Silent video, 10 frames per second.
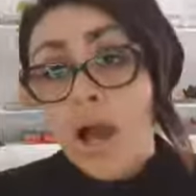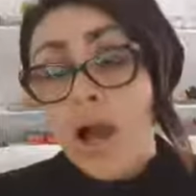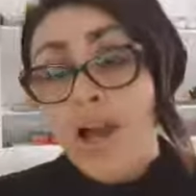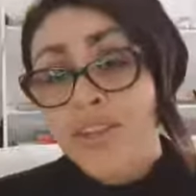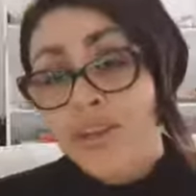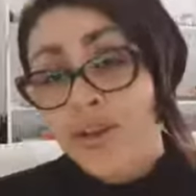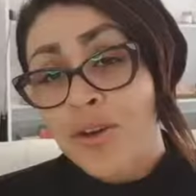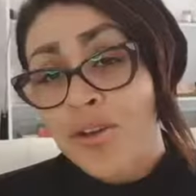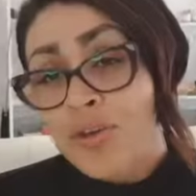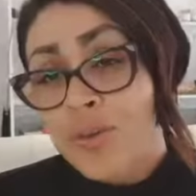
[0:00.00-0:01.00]
Hi New
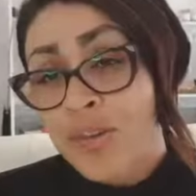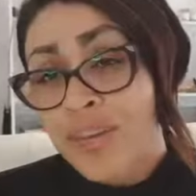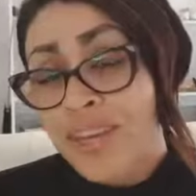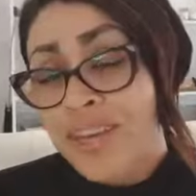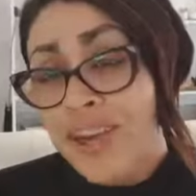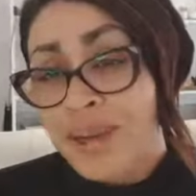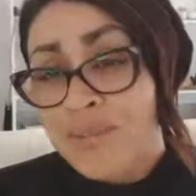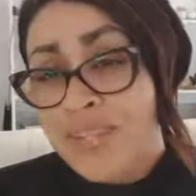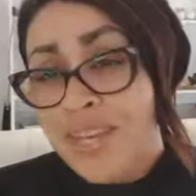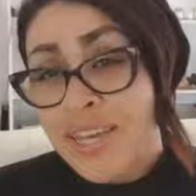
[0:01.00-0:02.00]
Earth community,
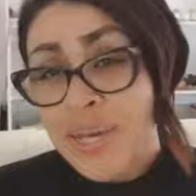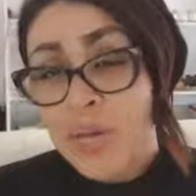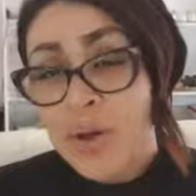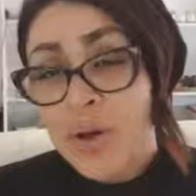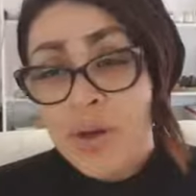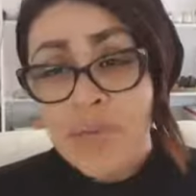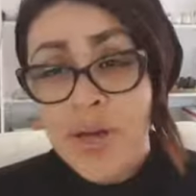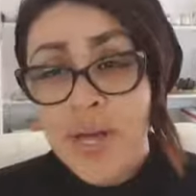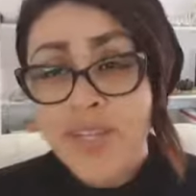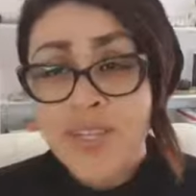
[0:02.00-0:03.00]
I'm Dee. Welcome
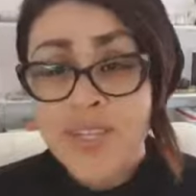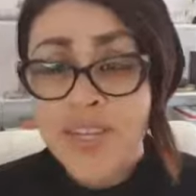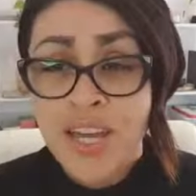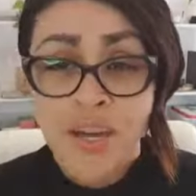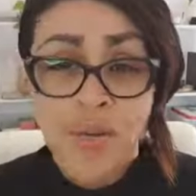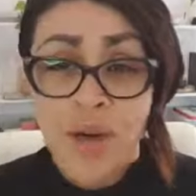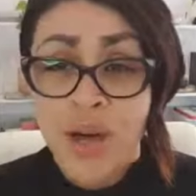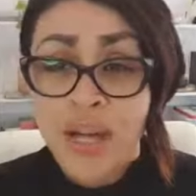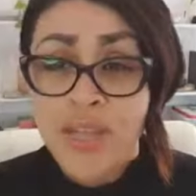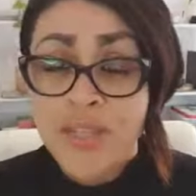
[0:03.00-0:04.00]
back to the channel,
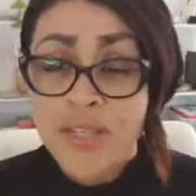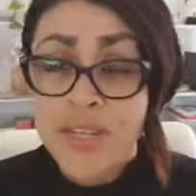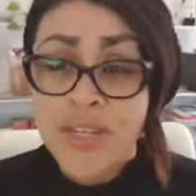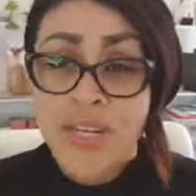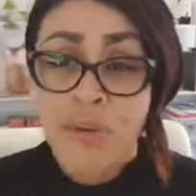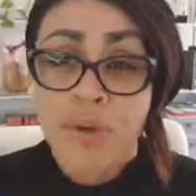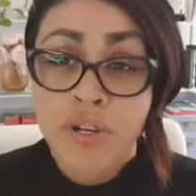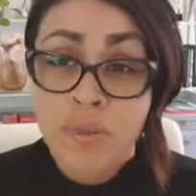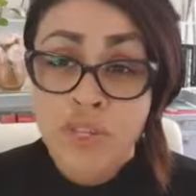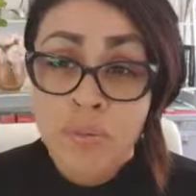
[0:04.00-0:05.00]
guys. Now today we're
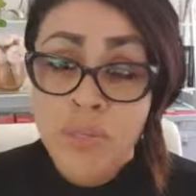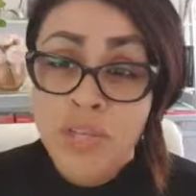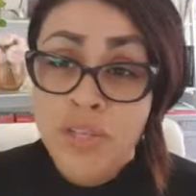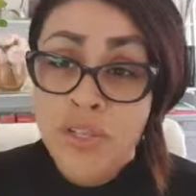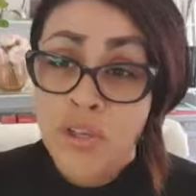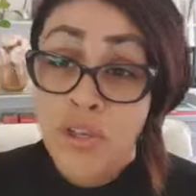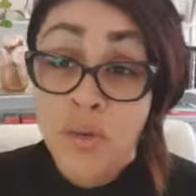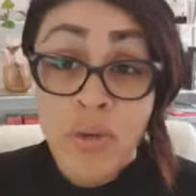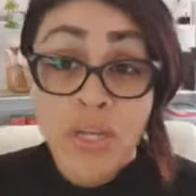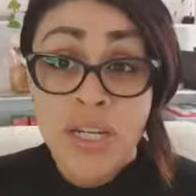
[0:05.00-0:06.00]
going to be jumping into
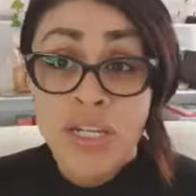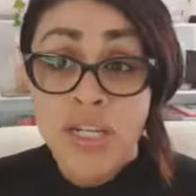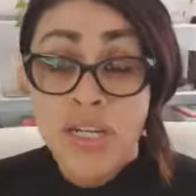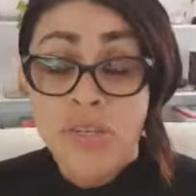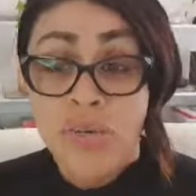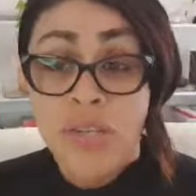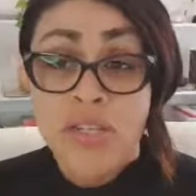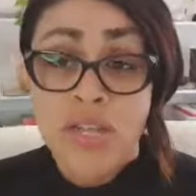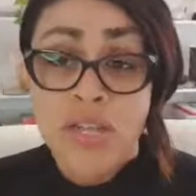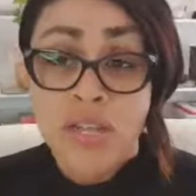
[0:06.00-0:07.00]
your energy as well
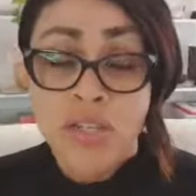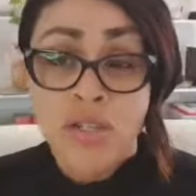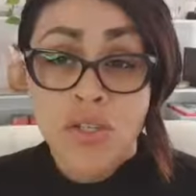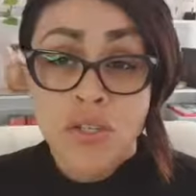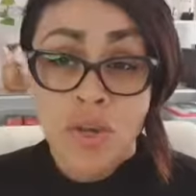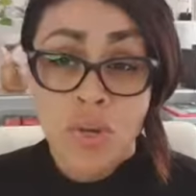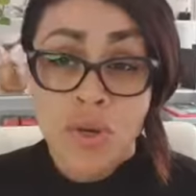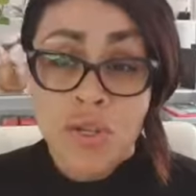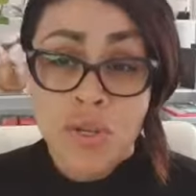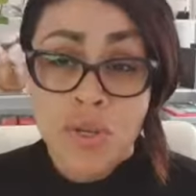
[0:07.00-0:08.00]
as theirs to see
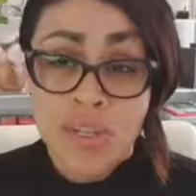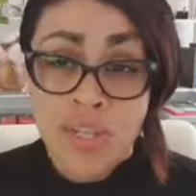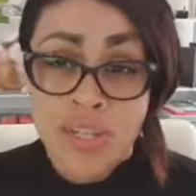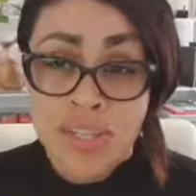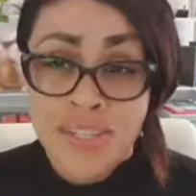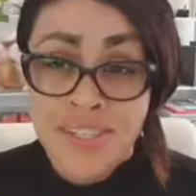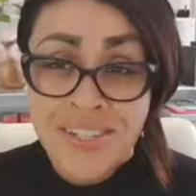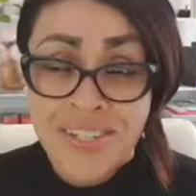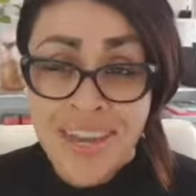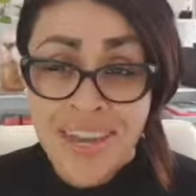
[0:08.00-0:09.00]
what the message is
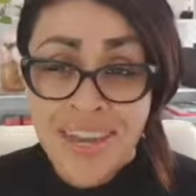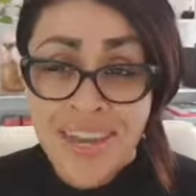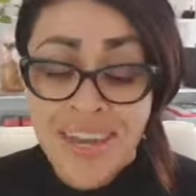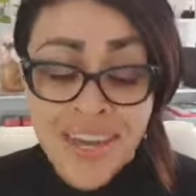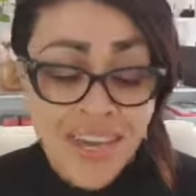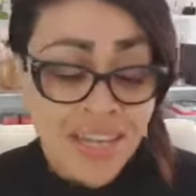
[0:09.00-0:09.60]
today.